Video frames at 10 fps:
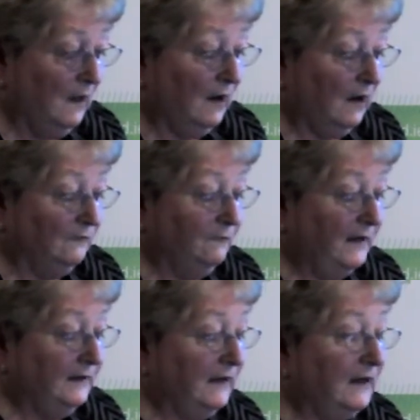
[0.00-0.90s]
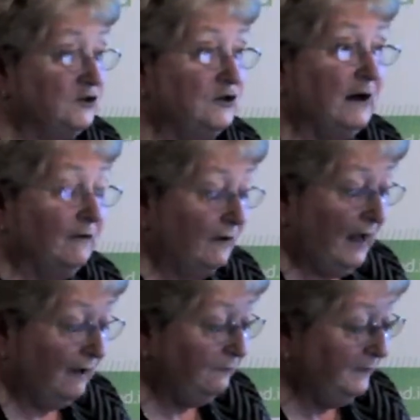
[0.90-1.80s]
of medication error,
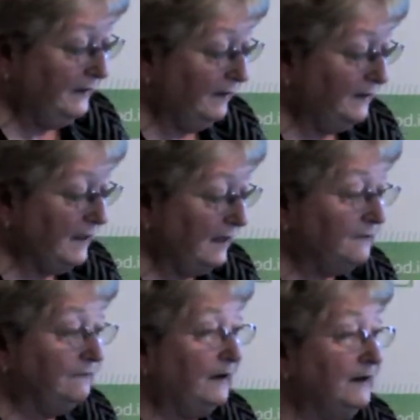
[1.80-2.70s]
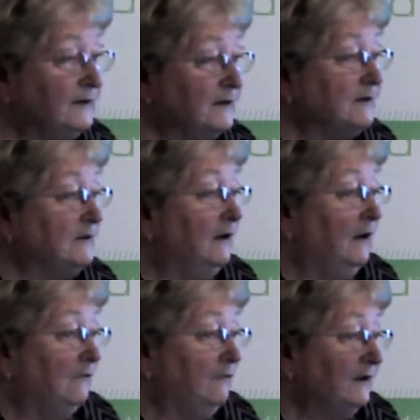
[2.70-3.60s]
have been identified as,
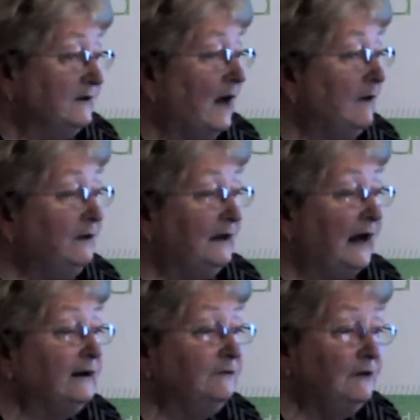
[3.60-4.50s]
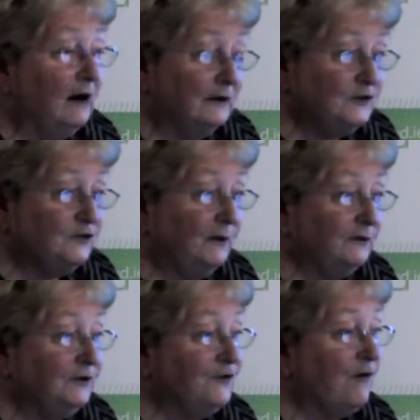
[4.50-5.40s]
for example, lack of knowledge
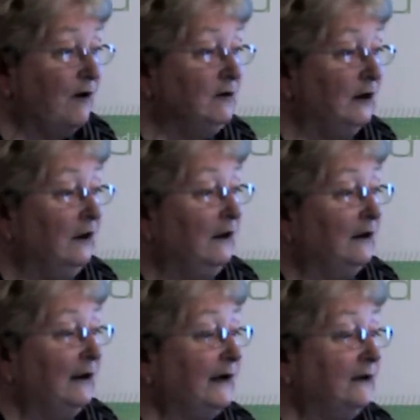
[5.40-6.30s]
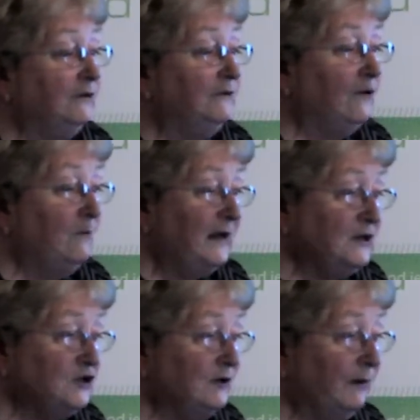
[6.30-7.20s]
about the drug, lack of
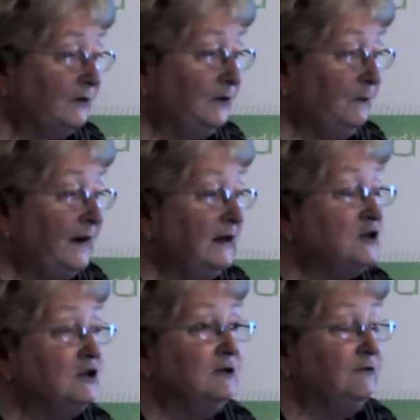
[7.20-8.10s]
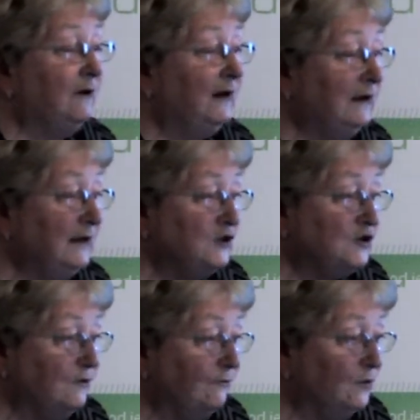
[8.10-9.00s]
information about the patient,
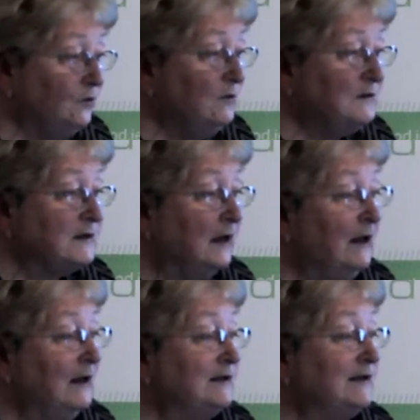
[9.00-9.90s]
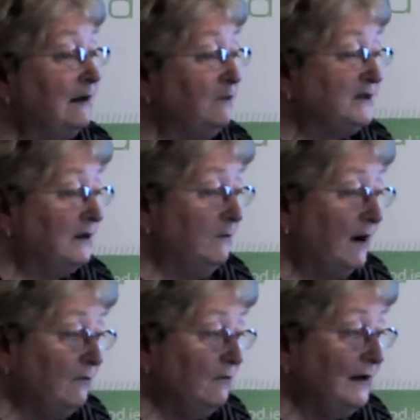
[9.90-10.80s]
violation of rules, slips and
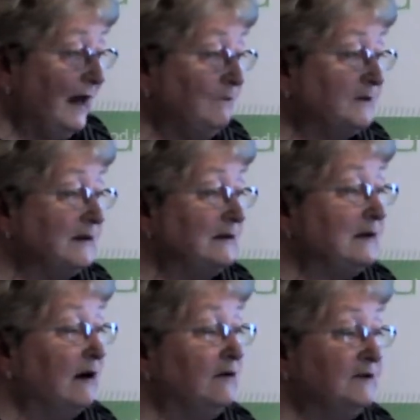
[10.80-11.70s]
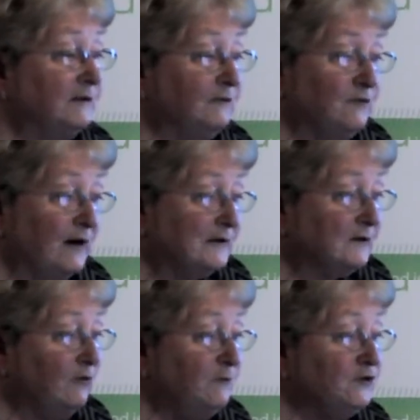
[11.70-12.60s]
memory lapses, errors of
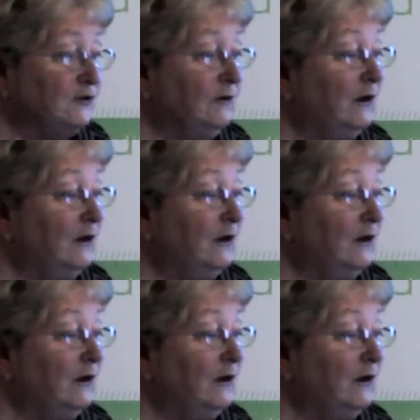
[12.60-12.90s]
transcription,